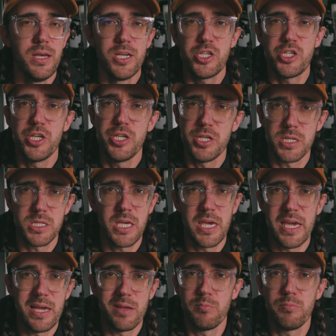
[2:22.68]
she just
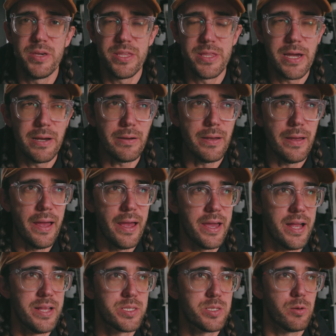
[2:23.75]
can't be there.
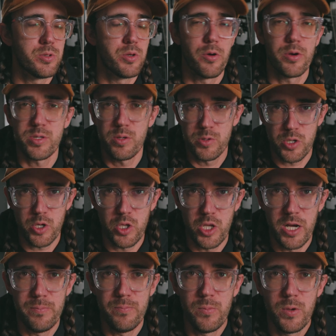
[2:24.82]
And so Dork Social
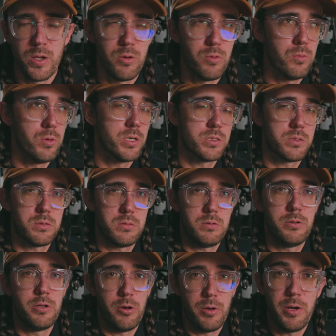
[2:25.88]
Club was
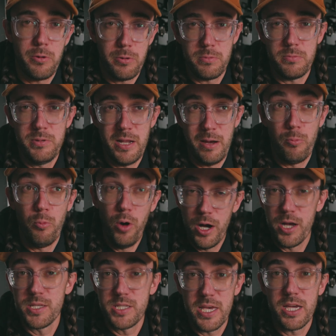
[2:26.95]

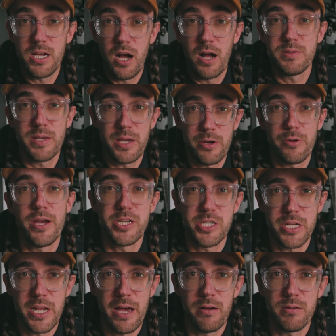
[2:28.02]
a content
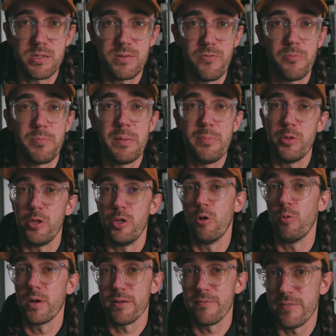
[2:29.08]
creation house for people that
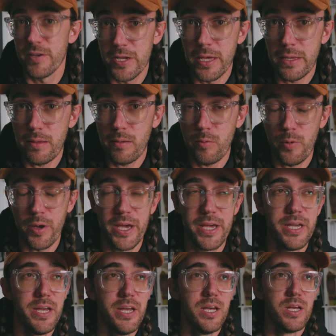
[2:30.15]
don't want to fit in,
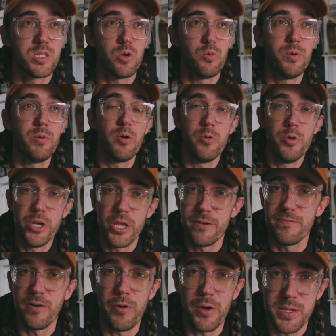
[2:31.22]
right? So we were really
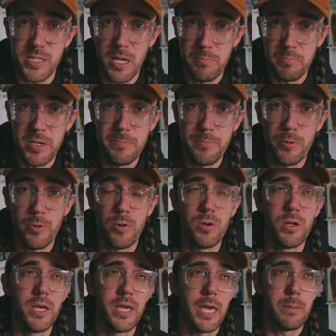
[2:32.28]
focused on
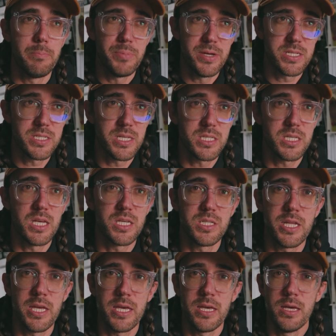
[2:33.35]
people and businesses
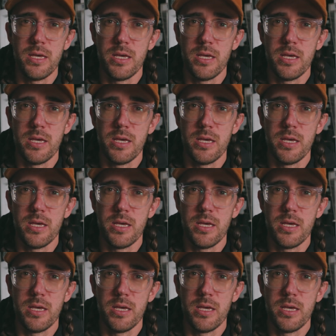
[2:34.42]
that